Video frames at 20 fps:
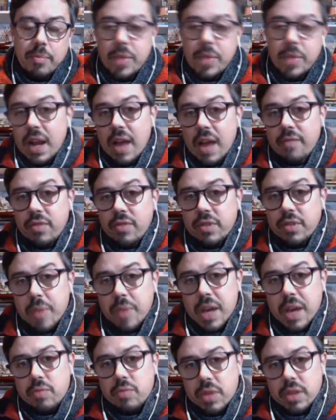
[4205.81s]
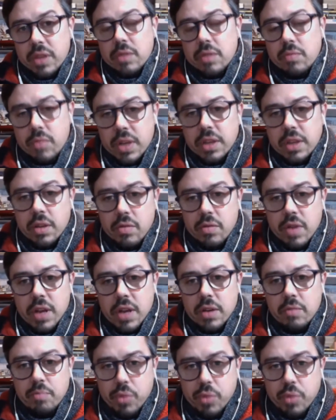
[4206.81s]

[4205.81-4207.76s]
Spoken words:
They'll have respect when they're in,